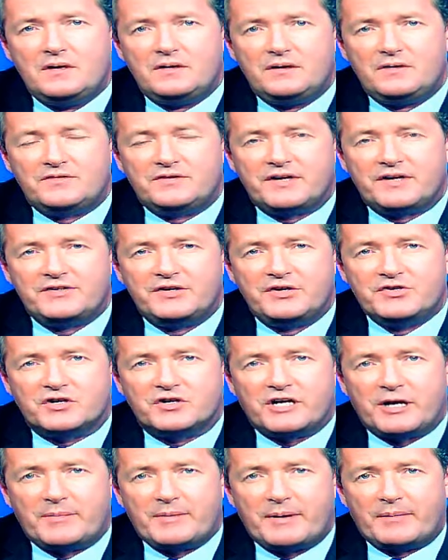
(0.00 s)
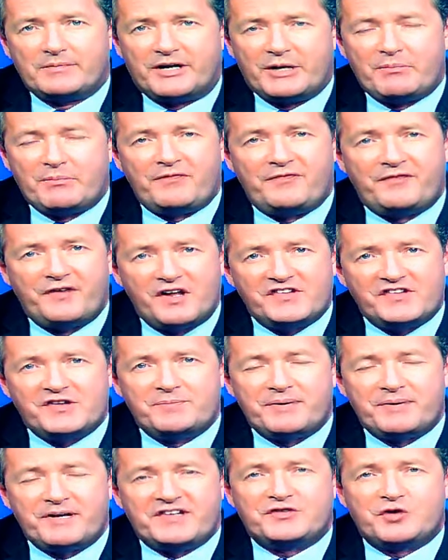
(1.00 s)
10 News You coming up later, but first,
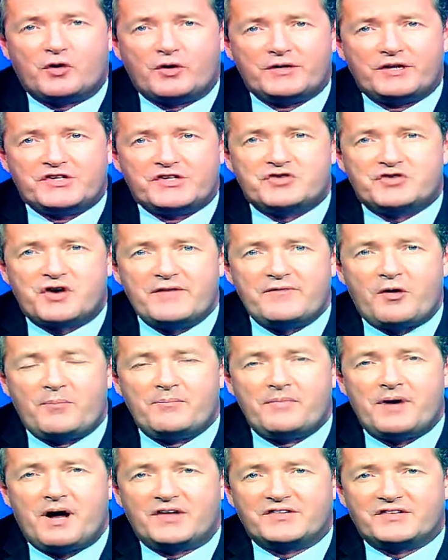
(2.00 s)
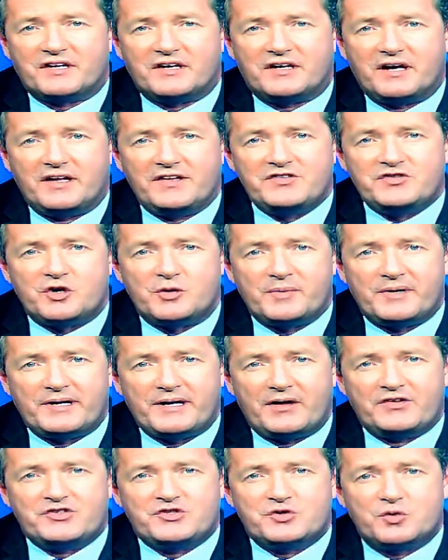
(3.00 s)
the big story, the Trayvon Martin case. Joining me
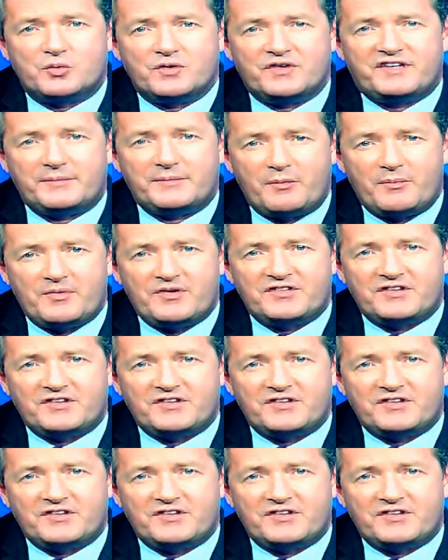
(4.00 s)
now is George Zimmerman's